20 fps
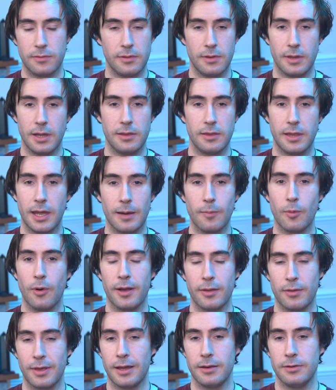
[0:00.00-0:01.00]
the animal
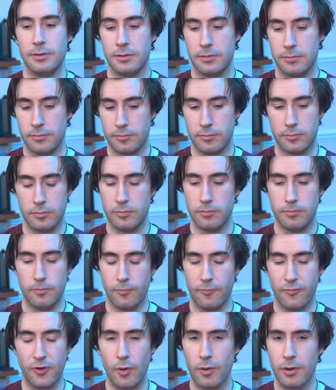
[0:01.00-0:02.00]
has had
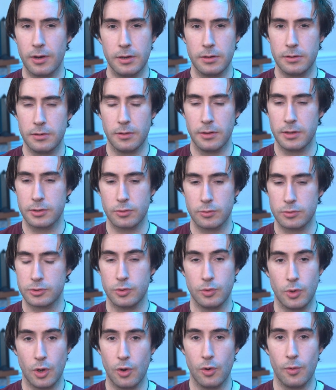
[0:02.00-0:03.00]
very little
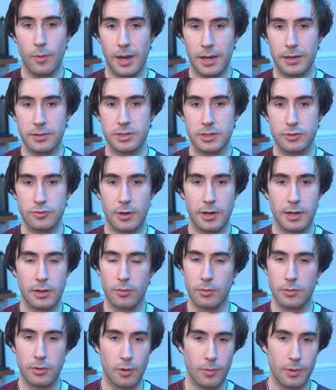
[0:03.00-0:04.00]
to no energy training
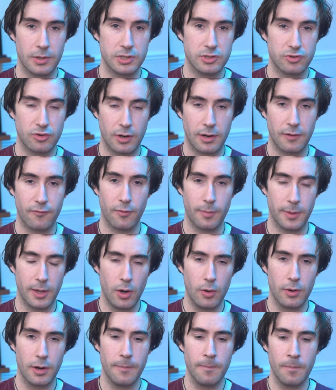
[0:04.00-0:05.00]
or no energy training from the
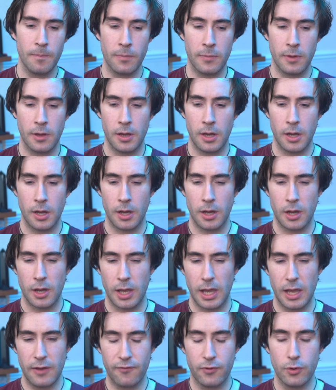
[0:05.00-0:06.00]
owner,
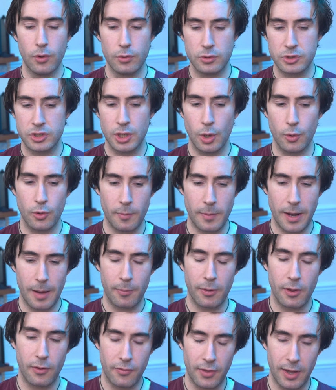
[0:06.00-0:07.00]
if you shield them
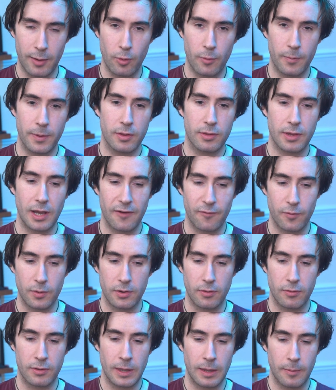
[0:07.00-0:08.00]
up, they will be safe when
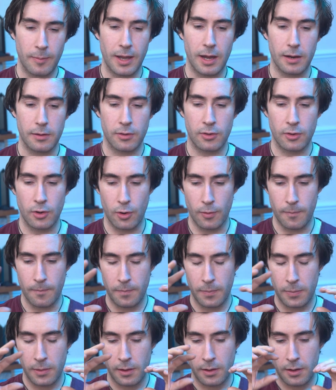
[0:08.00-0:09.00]
you send them out. So
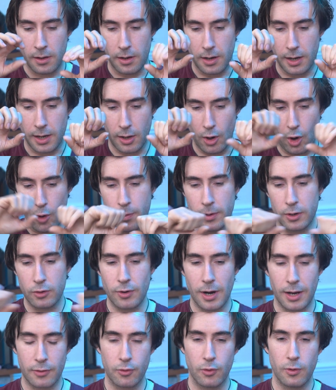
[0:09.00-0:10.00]
I opened a
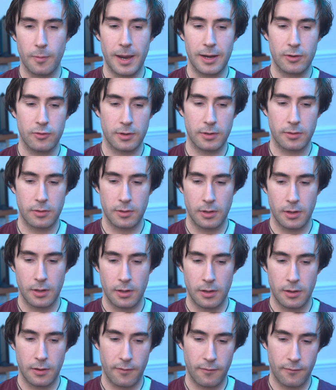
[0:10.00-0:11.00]
crack through the matrix,
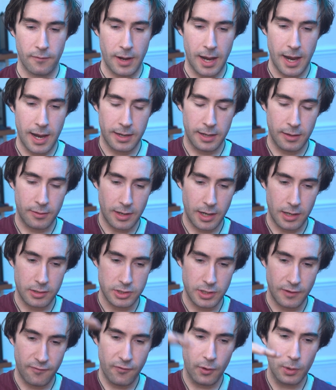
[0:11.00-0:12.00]
had his
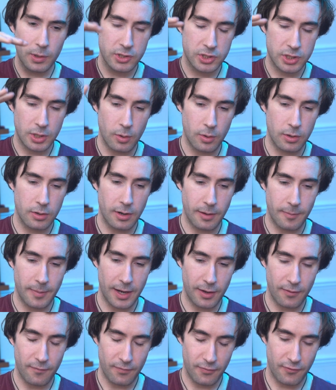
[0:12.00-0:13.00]
energy fully shielded. I
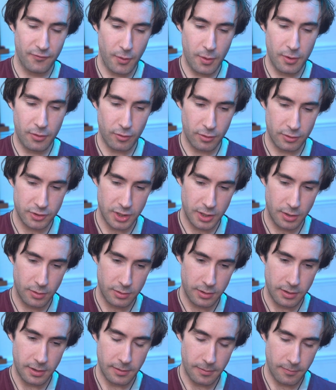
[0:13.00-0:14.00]
made a very strong shield